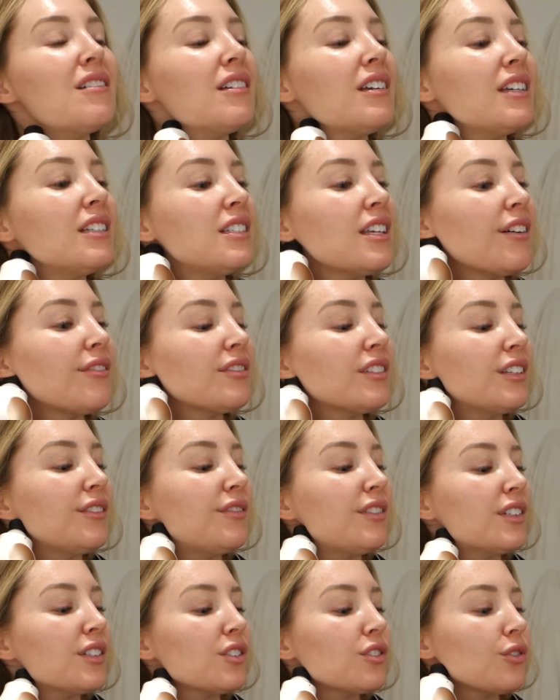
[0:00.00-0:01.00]
It definitely
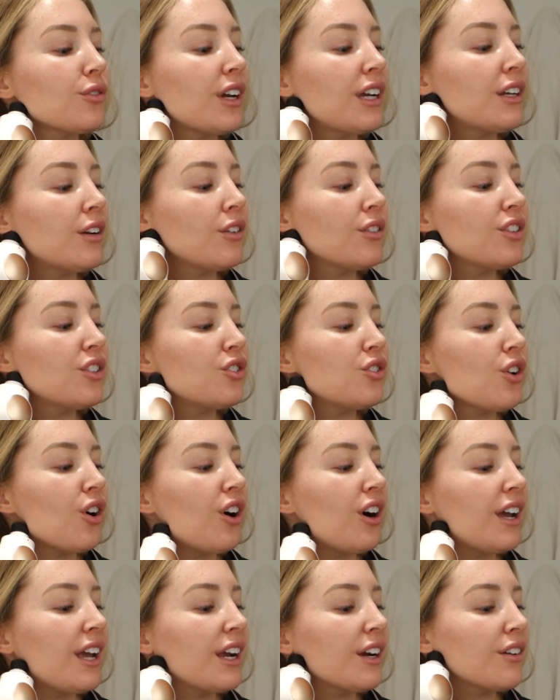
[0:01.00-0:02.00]
feels great on the
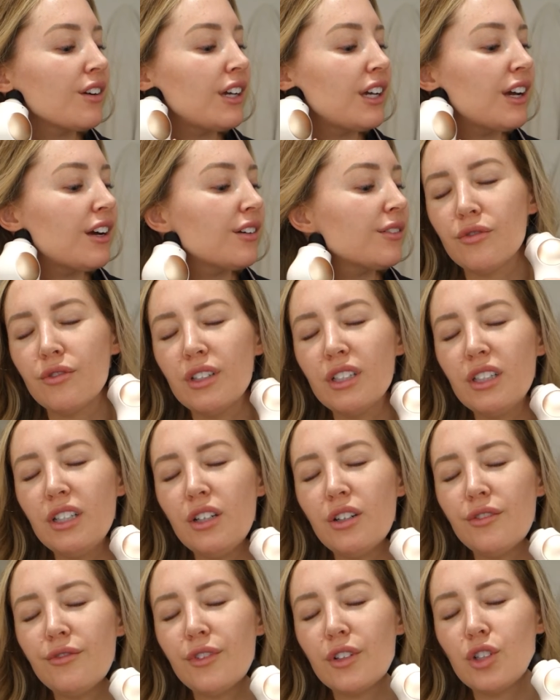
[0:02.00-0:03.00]
jaw area. Really
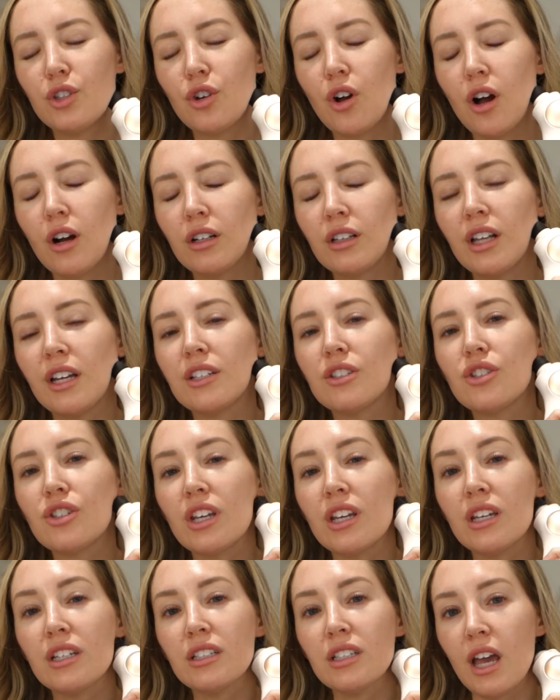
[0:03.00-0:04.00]
good for jaw
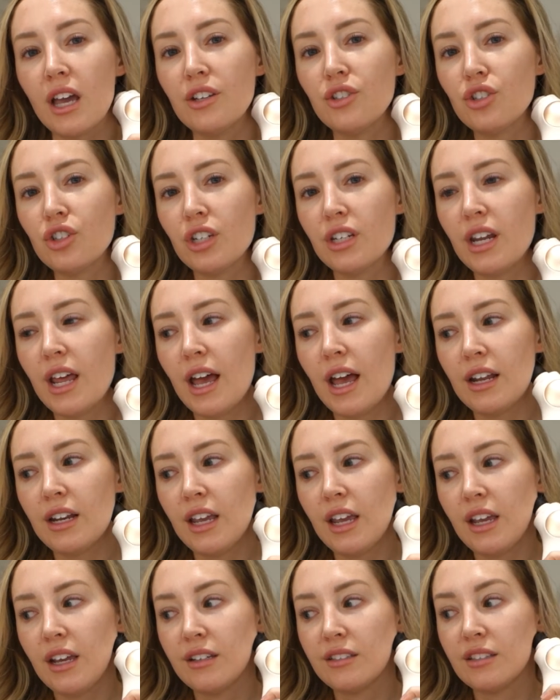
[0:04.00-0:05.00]
clenching, tension,
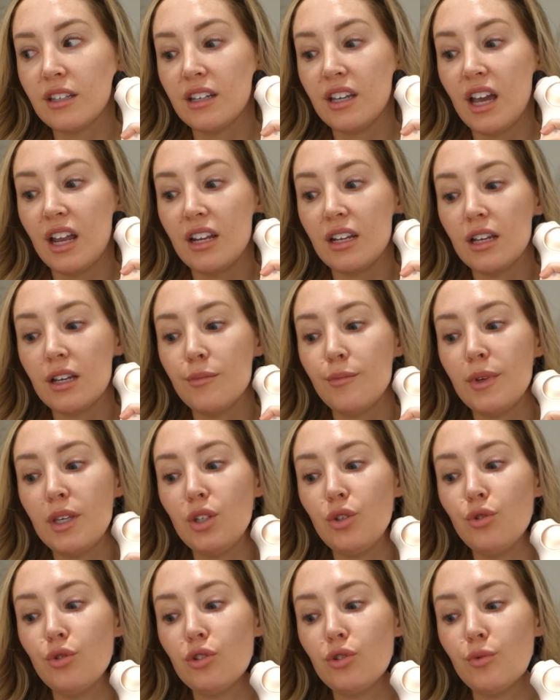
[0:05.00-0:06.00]
headaches. Again, it can be
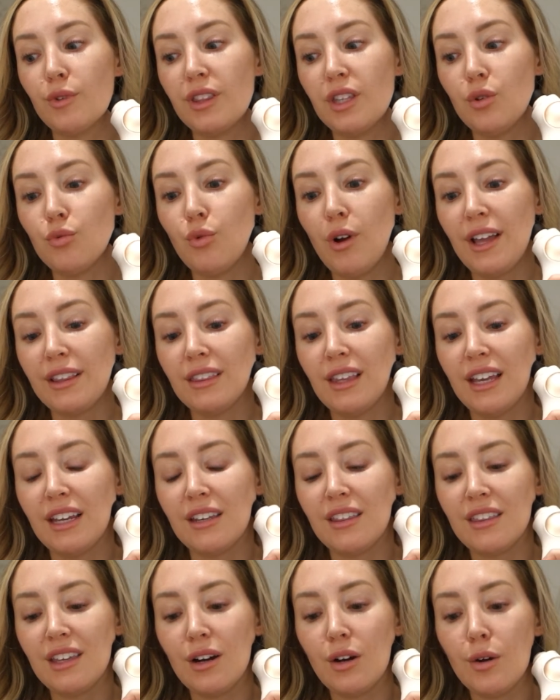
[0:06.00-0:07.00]
used with the red
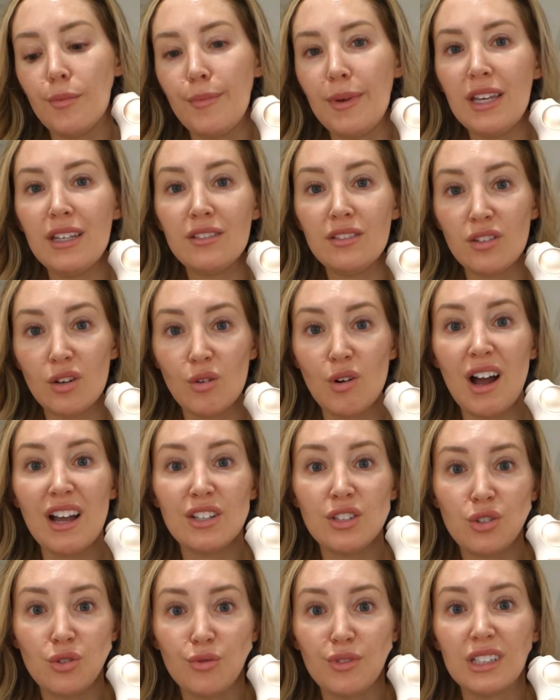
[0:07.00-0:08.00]
light therapy, so I
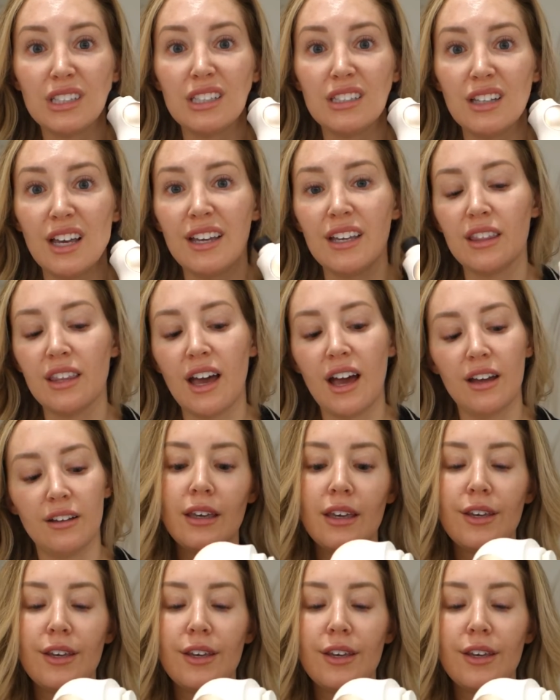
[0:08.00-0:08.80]
do really like that.